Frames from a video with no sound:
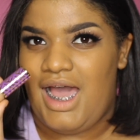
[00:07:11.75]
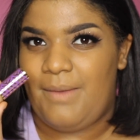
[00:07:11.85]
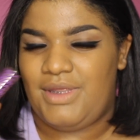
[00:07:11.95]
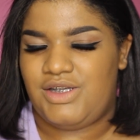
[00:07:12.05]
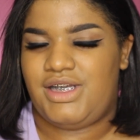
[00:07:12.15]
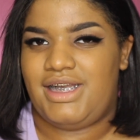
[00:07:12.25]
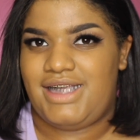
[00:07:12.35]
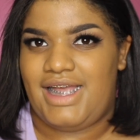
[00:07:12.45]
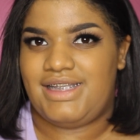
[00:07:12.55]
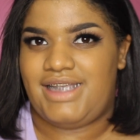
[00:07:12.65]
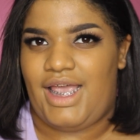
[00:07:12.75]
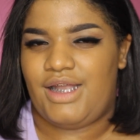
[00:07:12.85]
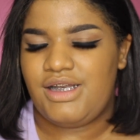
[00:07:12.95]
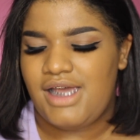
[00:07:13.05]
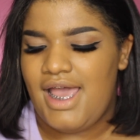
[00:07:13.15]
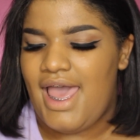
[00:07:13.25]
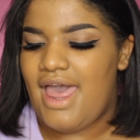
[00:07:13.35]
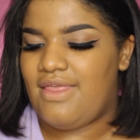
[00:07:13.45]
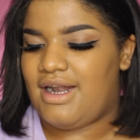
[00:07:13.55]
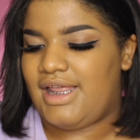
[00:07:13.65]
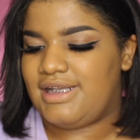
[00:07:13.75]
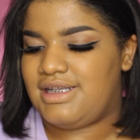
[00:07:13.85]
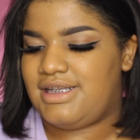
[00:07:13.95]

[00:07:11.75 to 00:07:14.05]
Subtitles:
I'm in the shade Tan Sand. And then I like